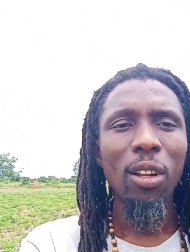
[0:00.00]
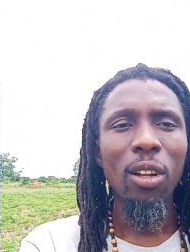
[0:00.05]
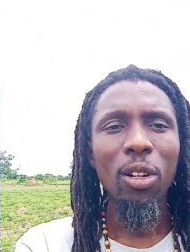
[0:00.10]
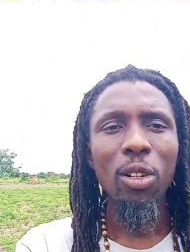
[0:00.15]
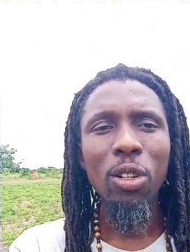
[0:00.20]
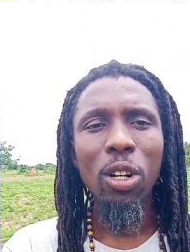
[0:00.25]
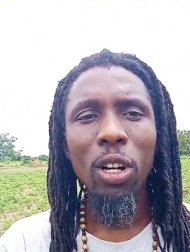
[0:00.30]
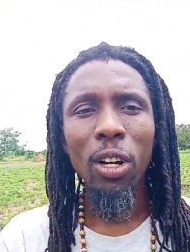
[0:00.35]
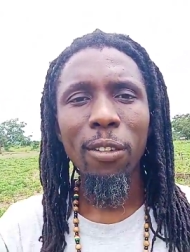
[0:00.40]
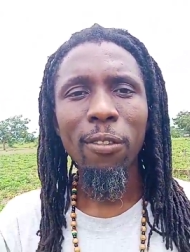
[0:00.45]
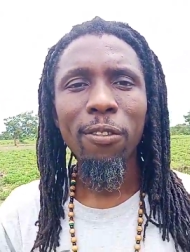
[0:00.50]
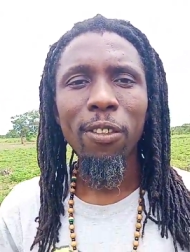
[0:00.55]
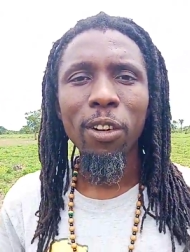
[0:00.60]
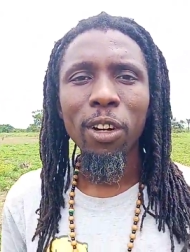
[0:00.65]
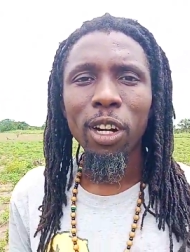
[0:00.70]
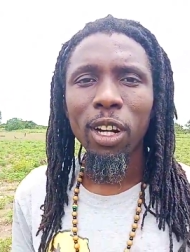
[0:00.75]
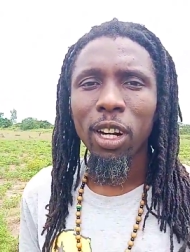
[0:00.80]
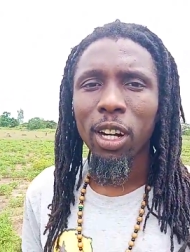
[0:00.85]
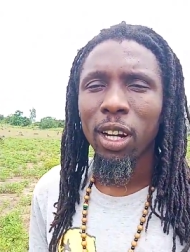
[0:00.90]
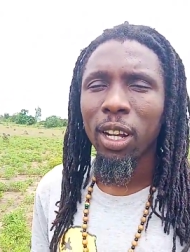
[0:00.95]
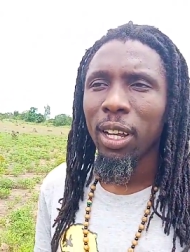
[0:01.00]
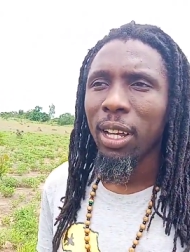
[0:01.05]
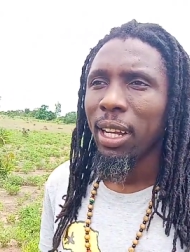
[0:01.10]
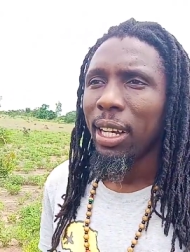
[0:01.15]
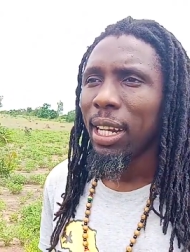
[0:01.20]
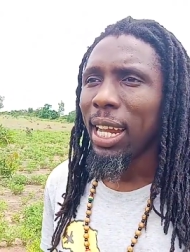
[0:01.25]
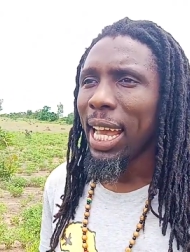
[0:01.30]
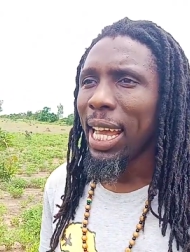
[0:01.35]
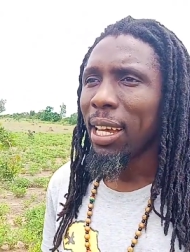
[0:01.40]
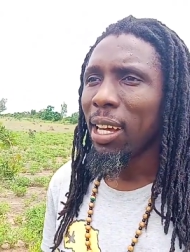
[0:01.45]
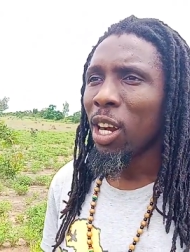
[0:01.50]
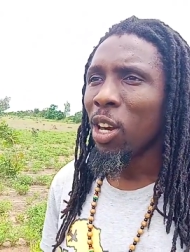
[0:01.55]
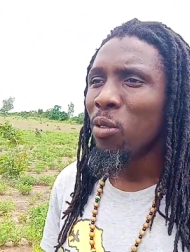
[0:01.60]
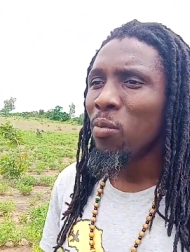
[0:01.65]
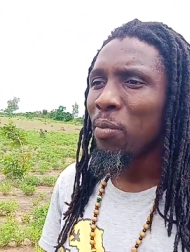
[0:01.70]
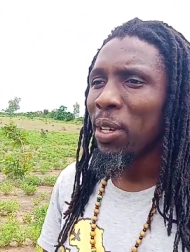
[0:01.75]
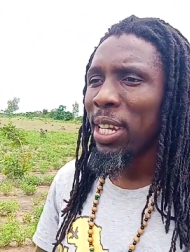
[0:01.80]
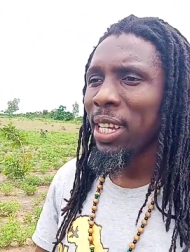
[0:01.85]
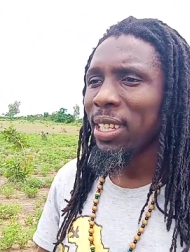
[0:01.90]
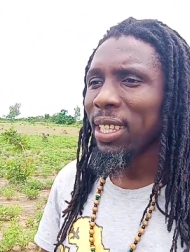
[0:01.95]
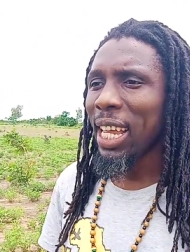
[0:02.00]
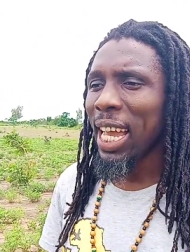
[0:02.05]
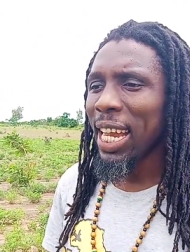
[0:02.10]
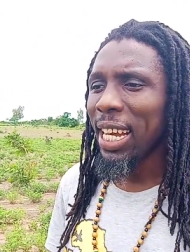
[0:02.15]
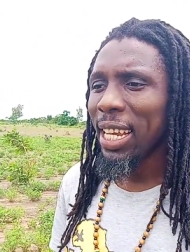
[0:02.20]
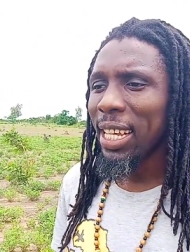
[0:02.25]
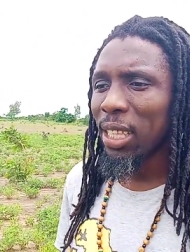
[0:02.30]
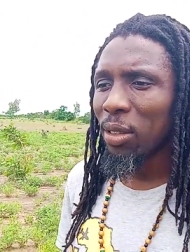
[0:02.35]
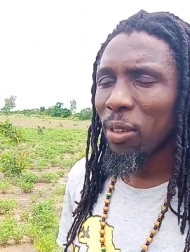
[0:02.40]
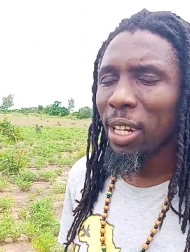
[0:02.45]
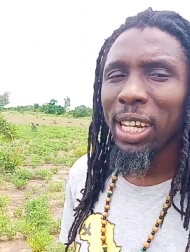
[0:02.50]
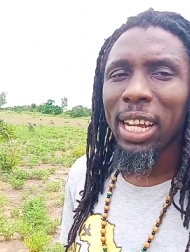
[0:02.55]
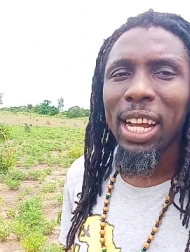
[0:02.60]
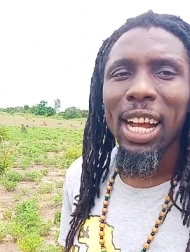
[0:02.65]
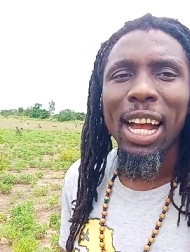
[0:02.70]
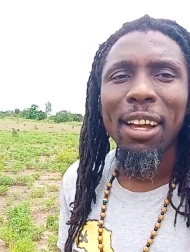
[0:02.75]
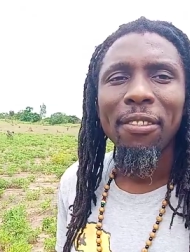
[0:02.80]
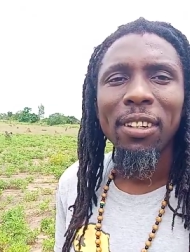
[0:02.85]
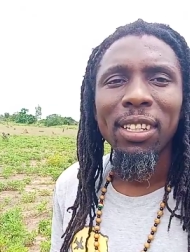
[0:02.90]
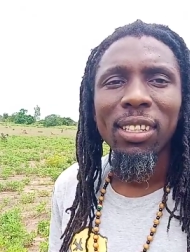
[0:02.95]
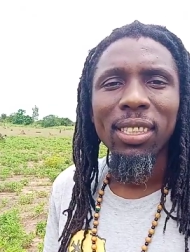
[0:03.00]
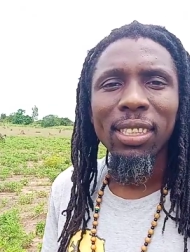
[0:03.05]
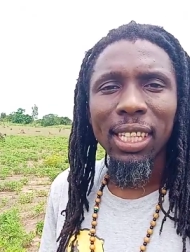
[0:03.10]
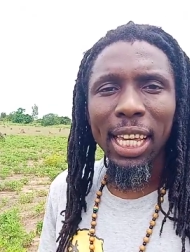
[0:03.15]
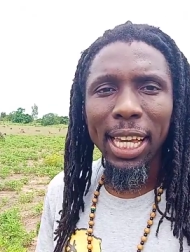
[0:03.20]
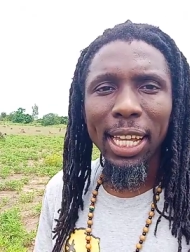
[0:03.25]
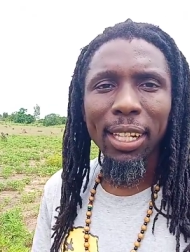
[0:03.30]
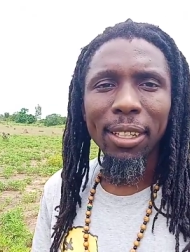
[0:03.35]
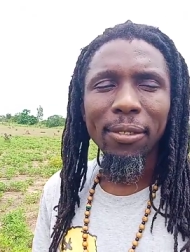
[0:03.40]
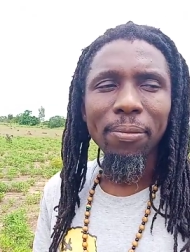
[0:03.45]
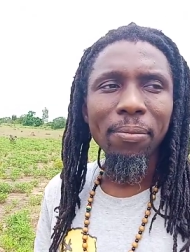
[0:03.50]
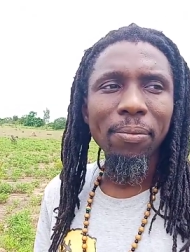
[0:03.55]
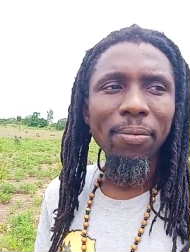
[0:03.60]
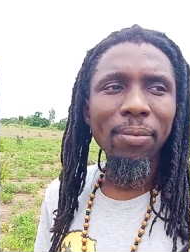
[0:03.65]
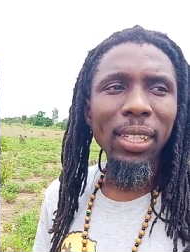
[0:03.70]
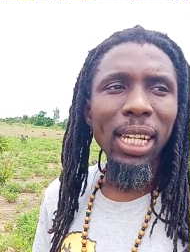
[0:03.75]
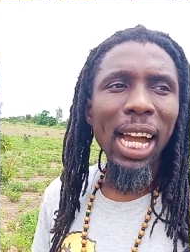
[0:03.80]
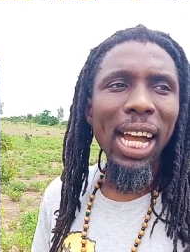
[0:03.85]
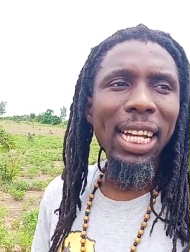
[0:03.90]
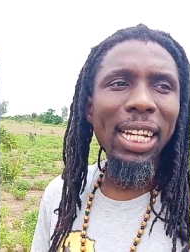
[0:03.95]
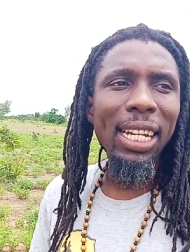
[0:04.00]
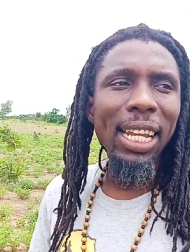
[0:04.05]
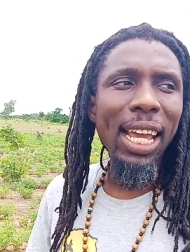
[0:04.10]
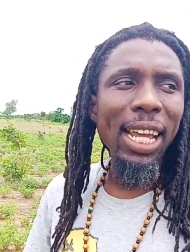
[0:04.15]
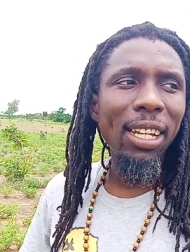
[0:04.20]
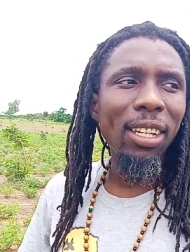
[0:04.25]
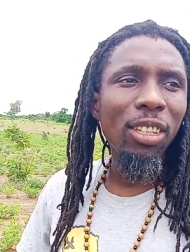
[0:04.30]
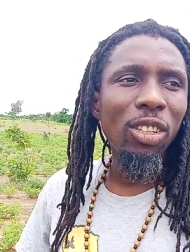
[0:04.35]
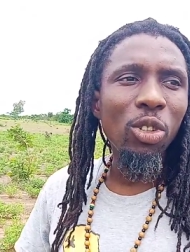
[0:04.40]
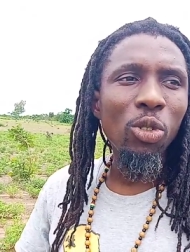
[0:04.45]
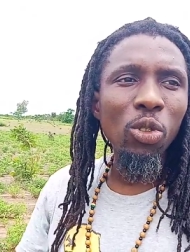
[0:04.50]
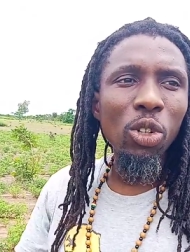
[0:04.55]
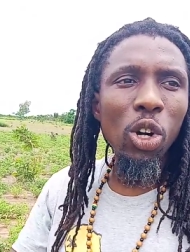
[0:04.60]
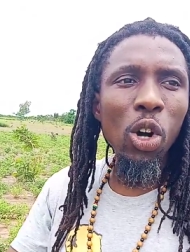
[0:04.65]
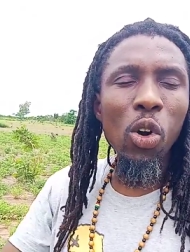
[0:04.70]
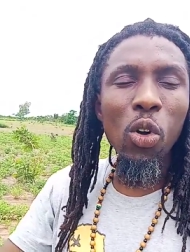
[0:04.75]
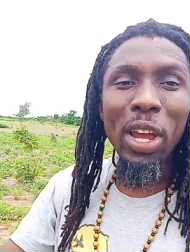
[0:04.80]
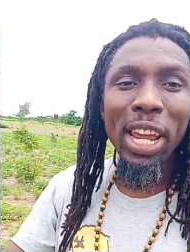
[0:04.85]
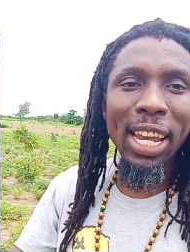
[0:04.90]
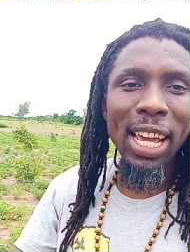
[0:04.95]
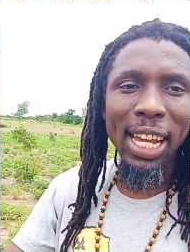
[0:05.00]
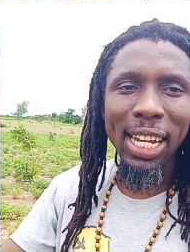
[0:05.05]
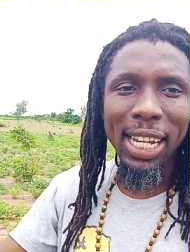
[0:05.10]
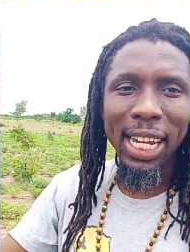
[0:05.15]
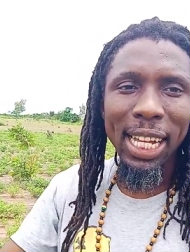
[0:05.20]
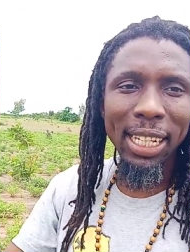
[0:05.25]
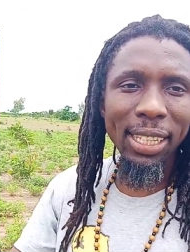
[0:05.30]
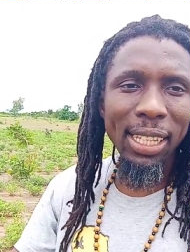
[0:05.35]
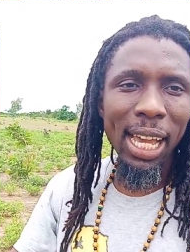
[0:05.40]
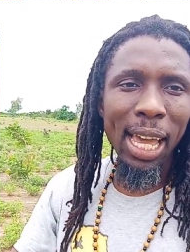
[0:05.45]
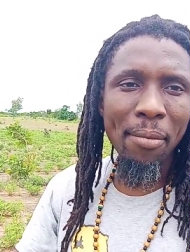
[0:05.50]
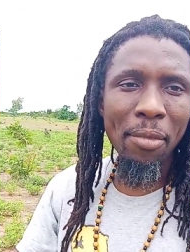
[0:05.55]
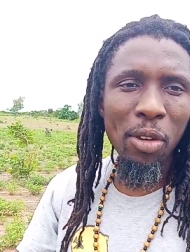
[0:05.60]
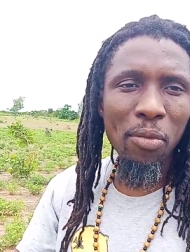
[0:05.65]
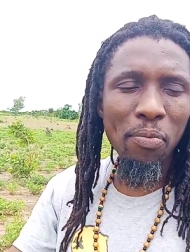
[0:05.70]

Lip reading: look out for like companies like this when they're having sale, and then you go in at that time.